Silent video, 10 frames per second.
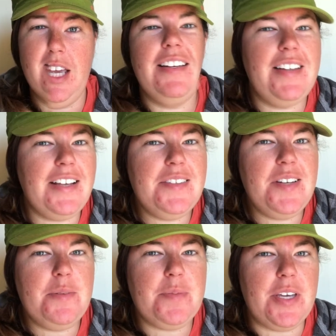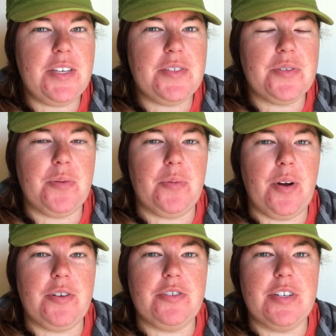Next up is
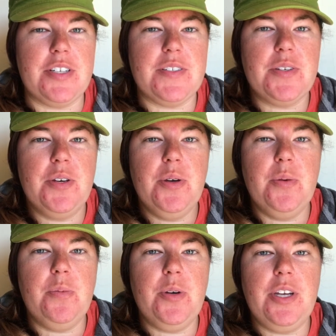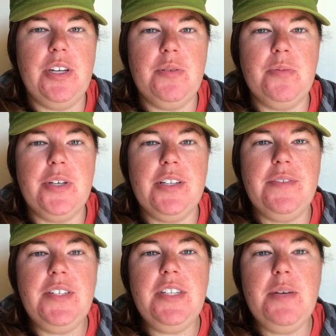groceries. When we
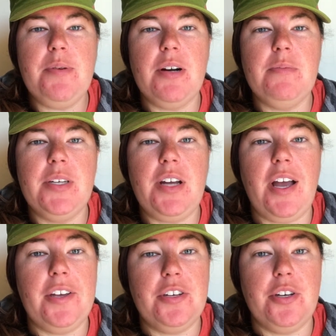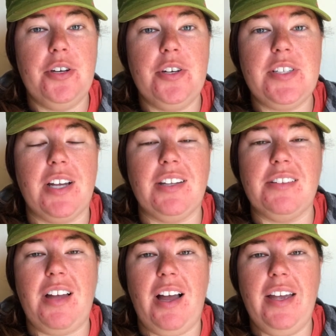lived in the apartment, I cooked a
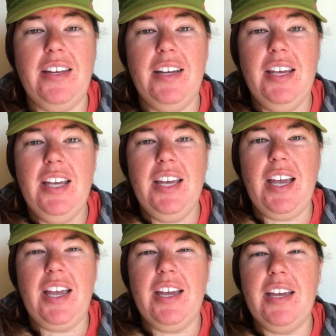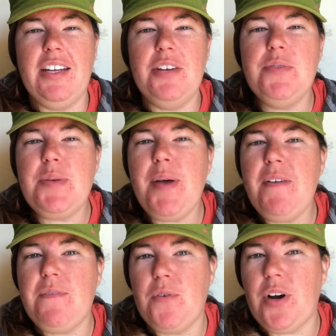lot, and it was
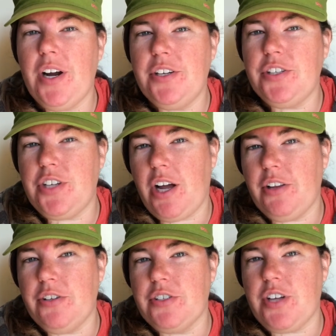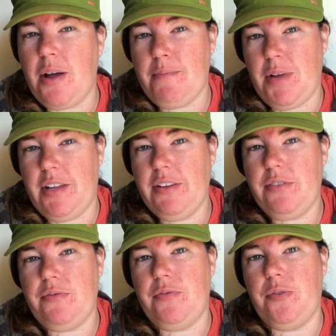about $400 a month
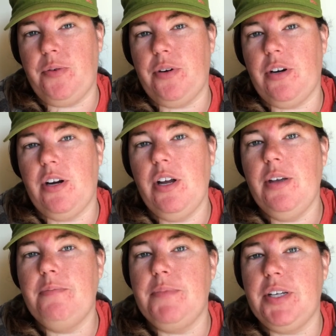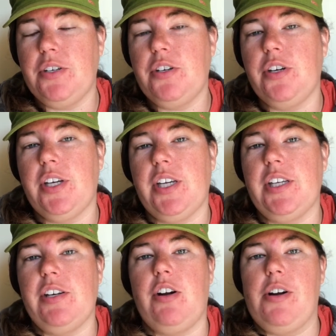for me to cook
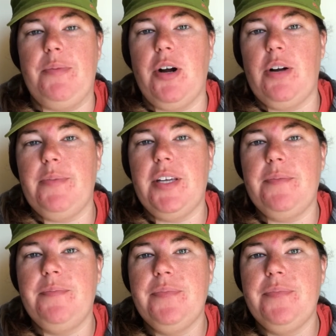in our apartment.